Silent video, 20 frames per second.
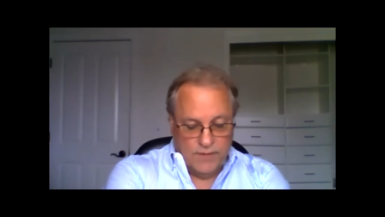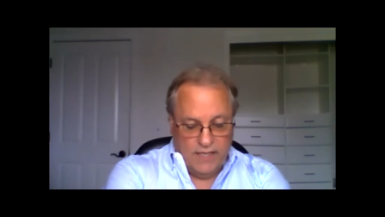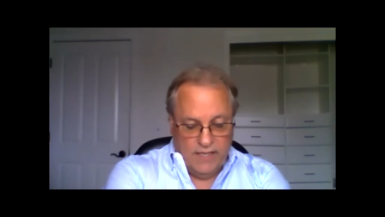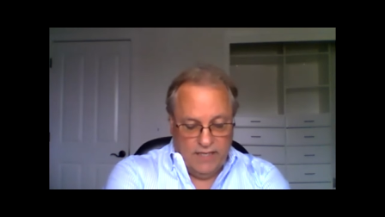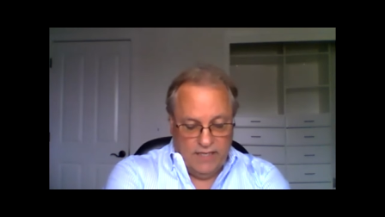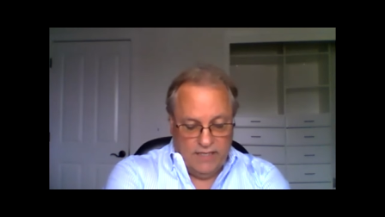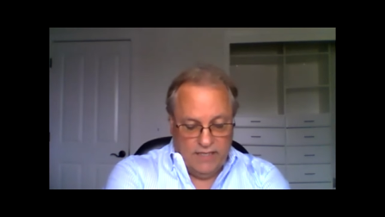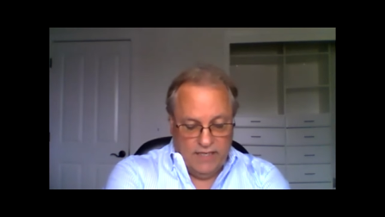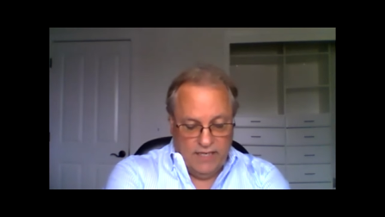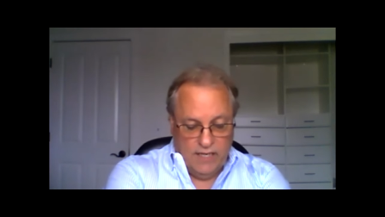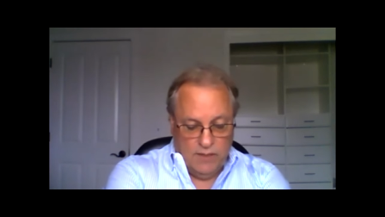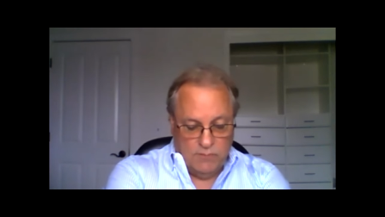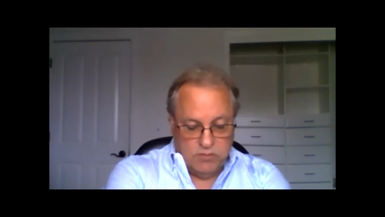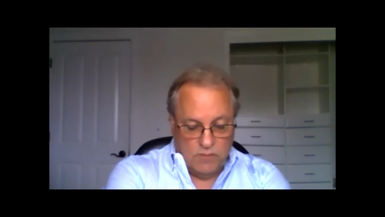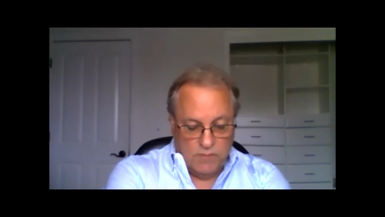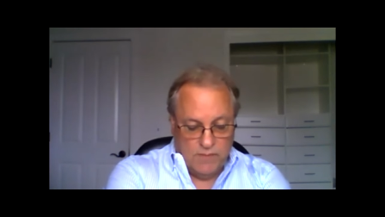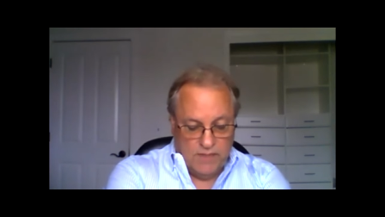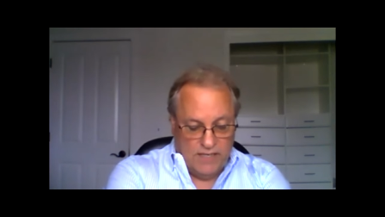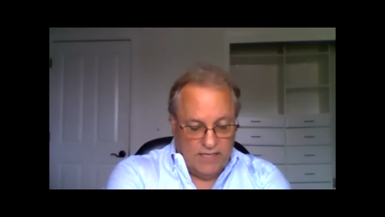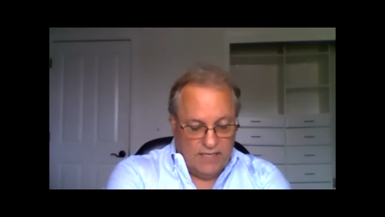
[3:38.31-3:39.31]
in
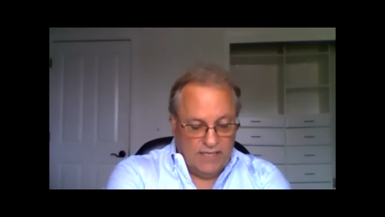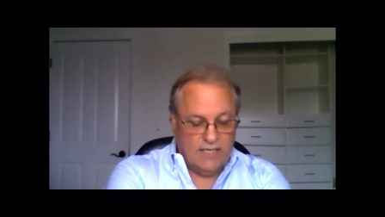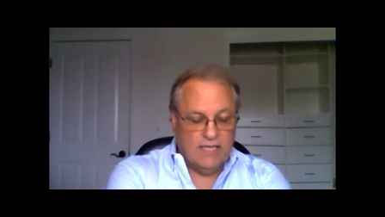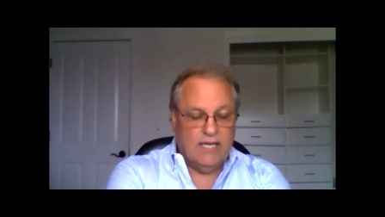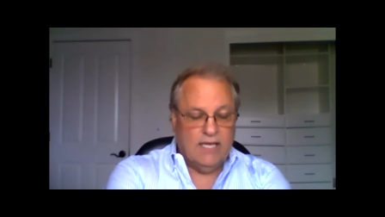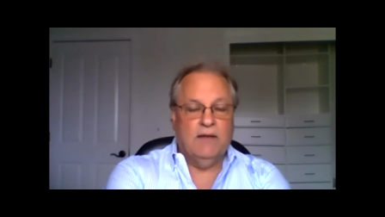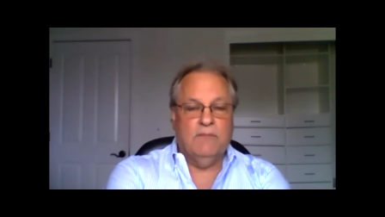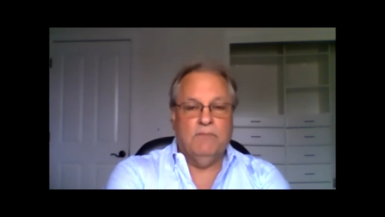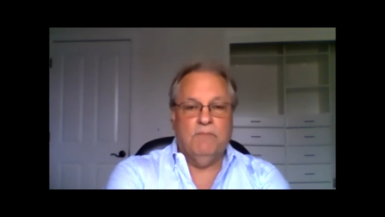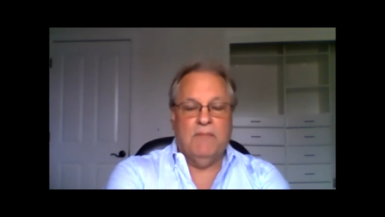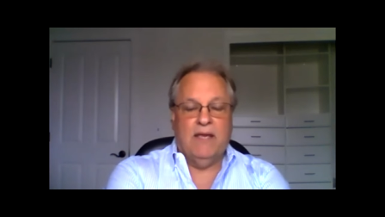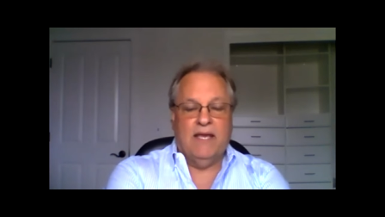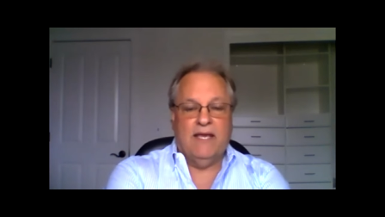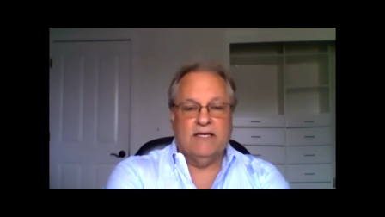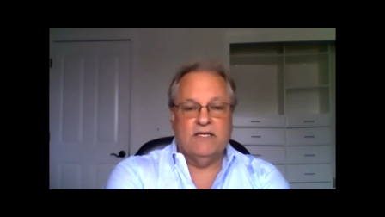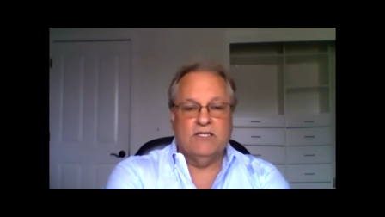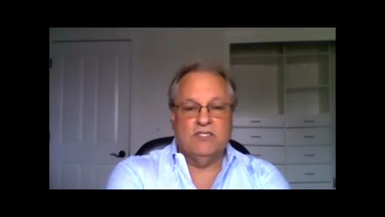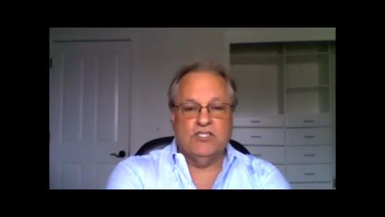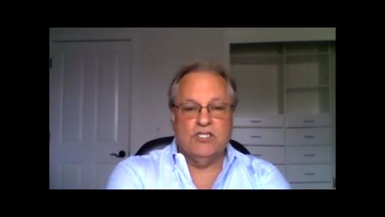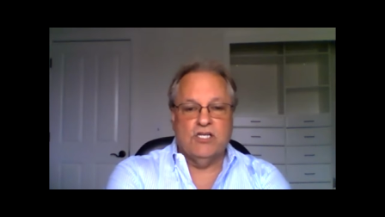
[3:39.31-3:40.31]
implementing and
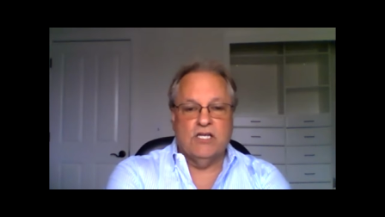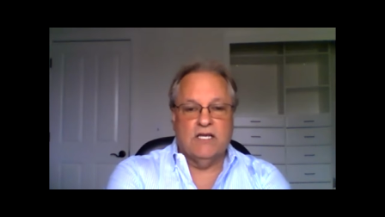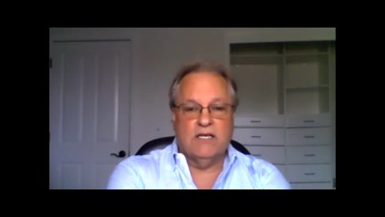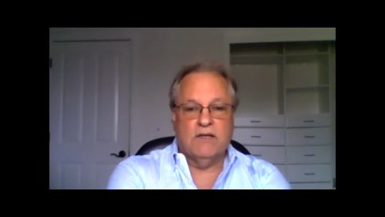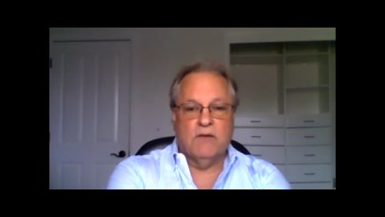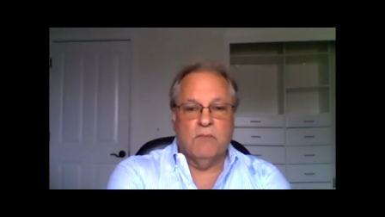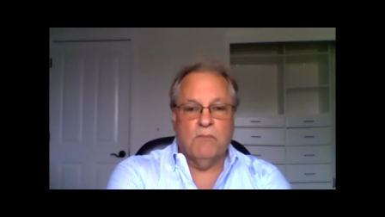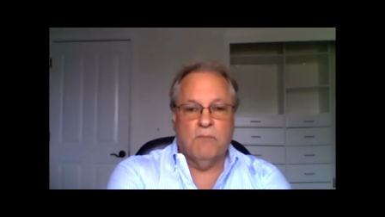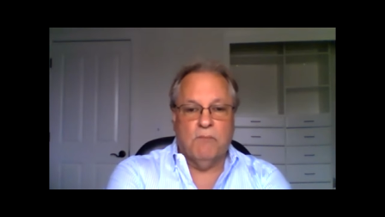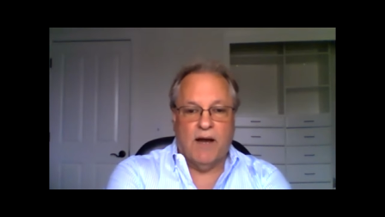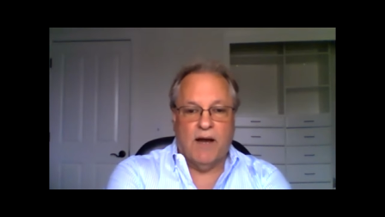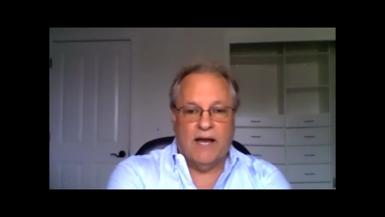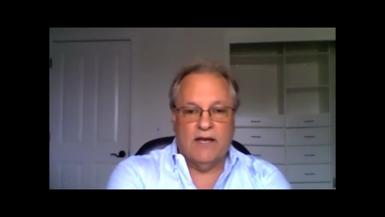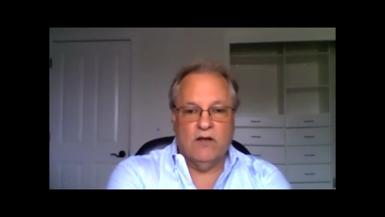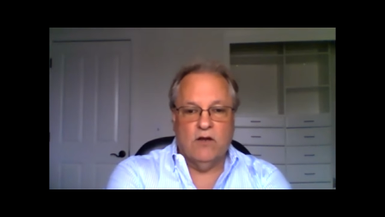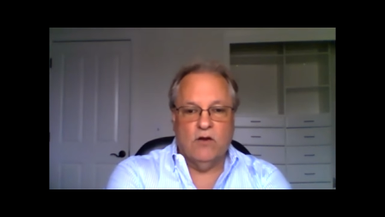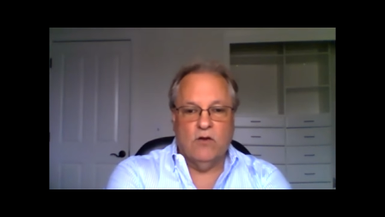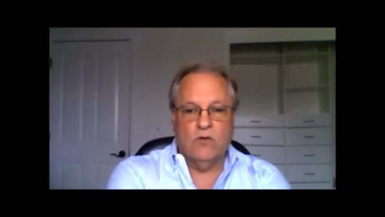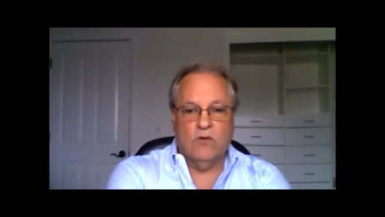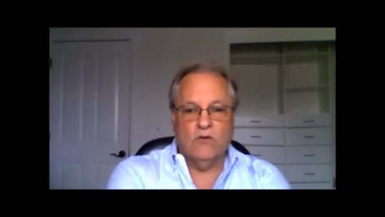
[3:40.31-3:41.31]
managing
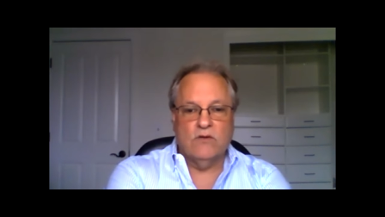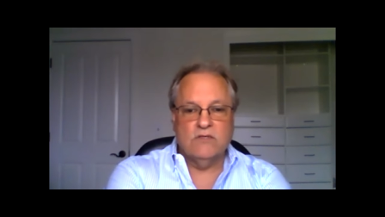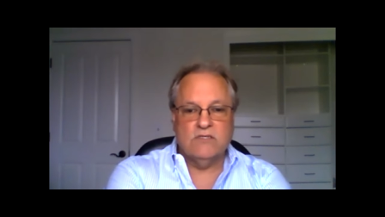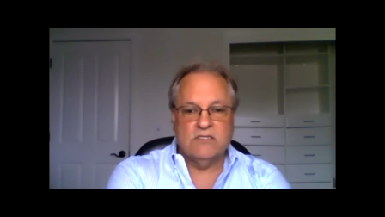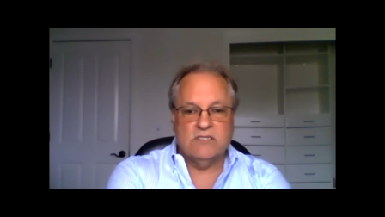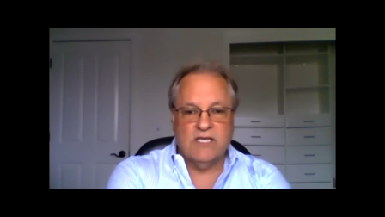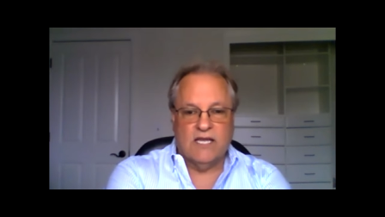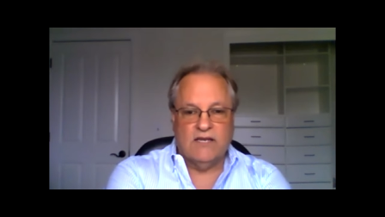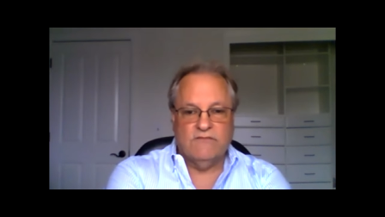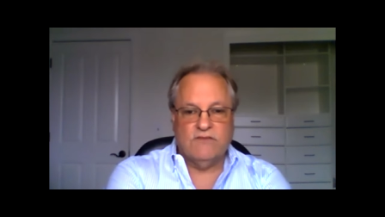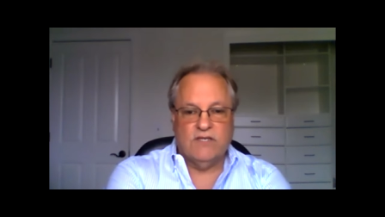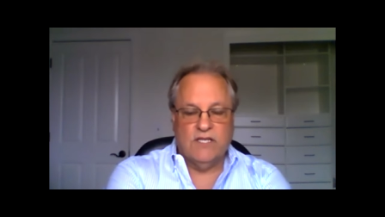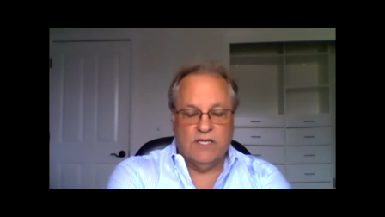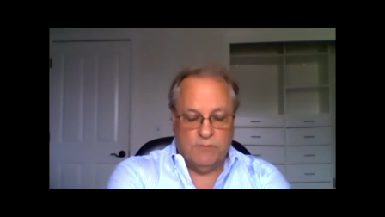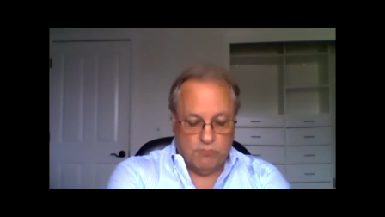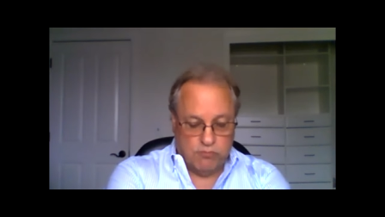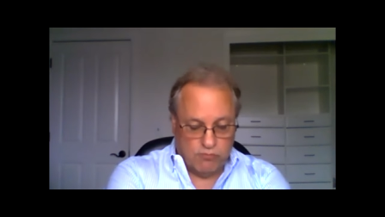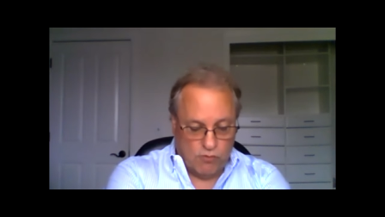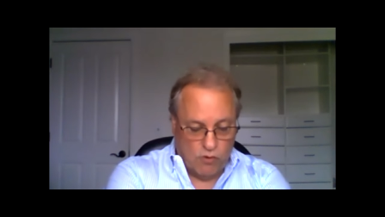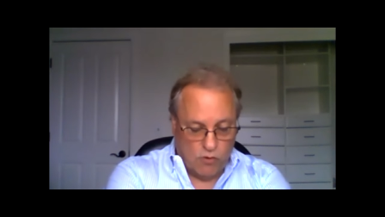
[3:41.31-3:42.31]

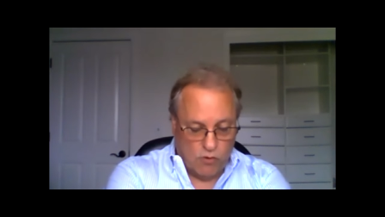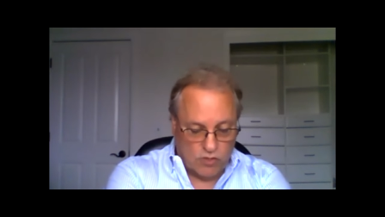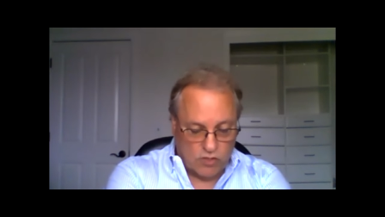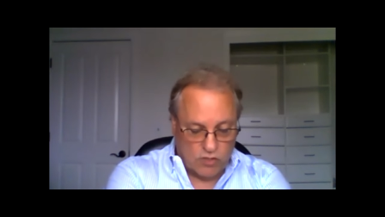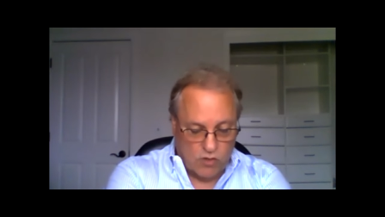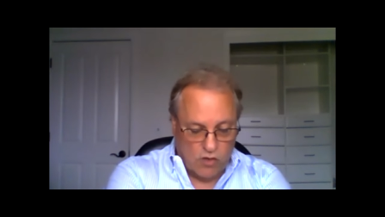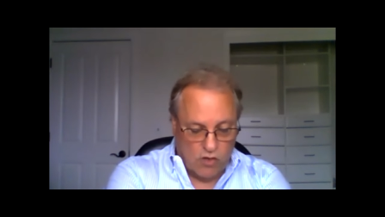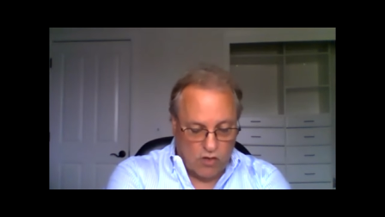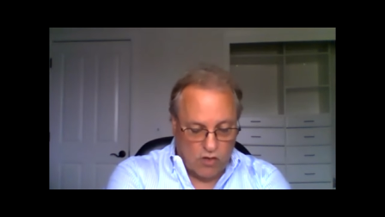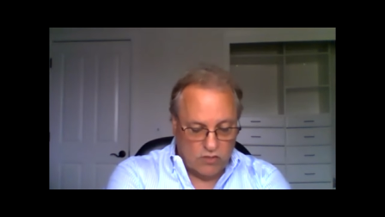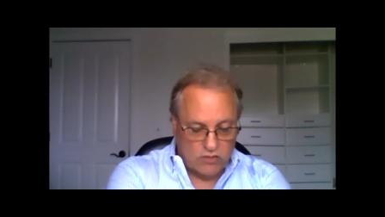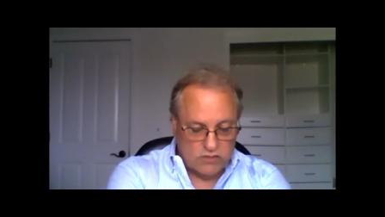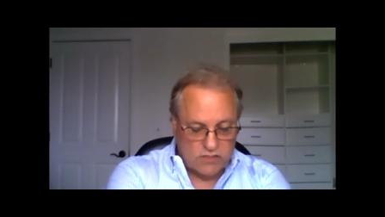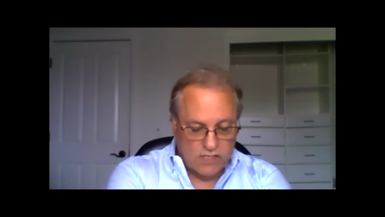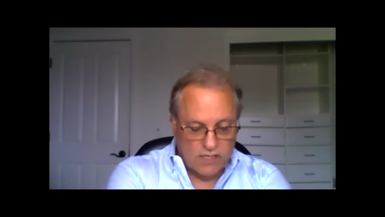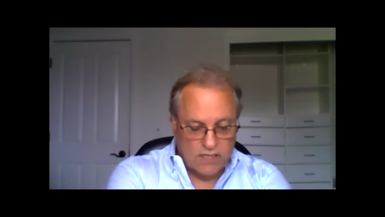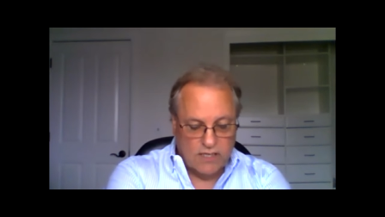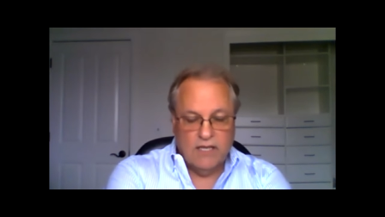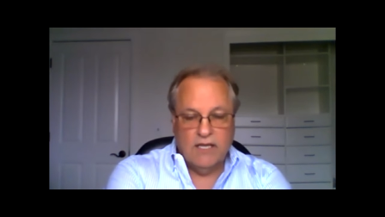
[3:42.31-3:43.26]
biosafety protocols